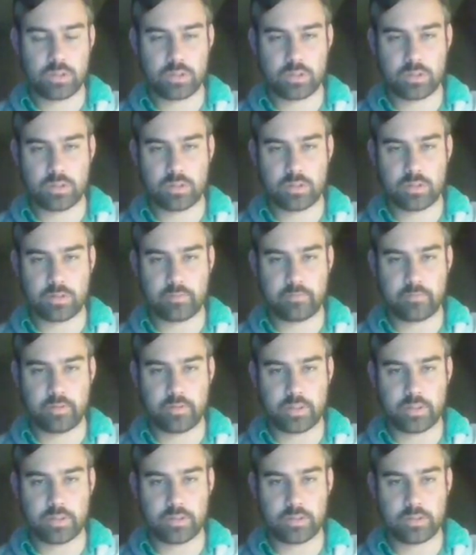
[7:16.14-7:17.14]

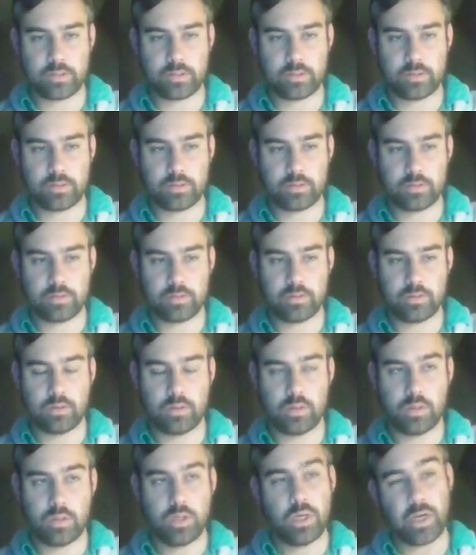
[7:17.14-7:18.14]
Confidant.
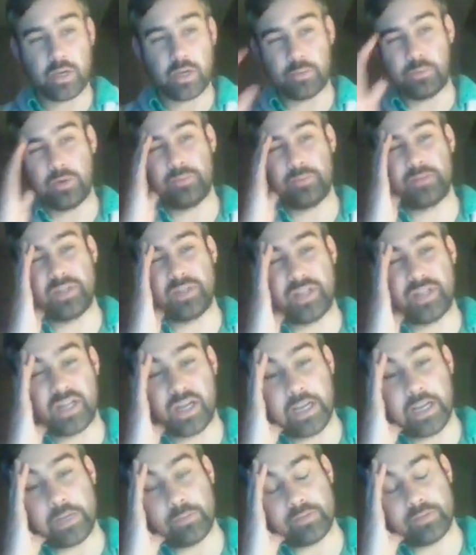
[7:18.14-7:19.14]
I could put him to
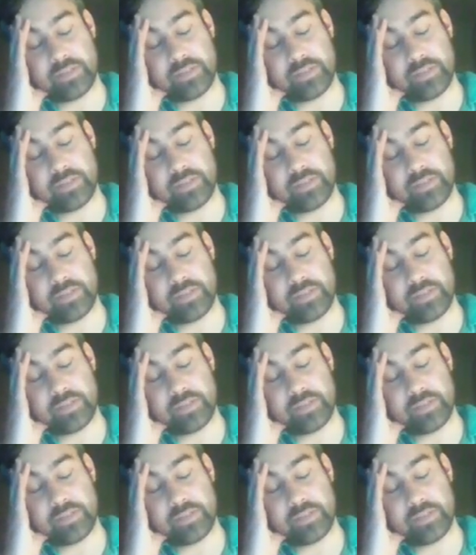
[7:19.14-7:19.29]
9 with